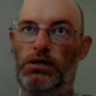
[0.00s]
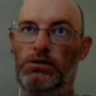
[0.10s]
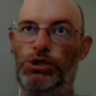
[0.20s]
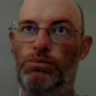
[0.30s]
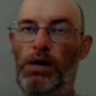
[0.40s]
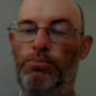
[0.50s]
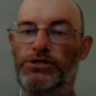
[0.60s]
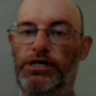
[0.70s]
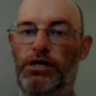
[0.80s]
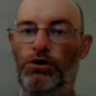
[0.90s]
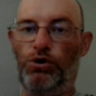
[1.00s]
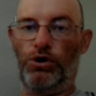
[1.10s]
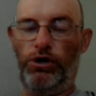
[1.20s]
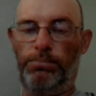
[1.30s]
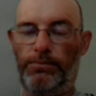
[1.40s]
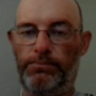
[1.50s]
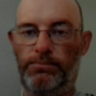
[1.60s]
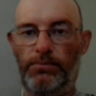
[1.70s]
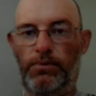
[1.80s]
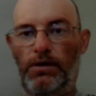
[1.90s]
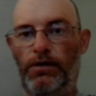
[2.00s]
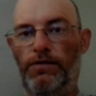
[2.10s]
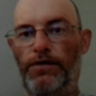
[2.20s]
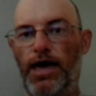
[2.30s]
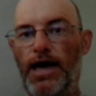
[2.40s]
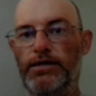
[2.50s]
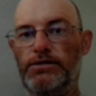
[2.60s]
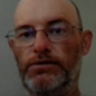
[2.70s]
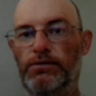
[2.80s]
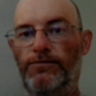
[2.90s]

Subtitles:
She represented a group that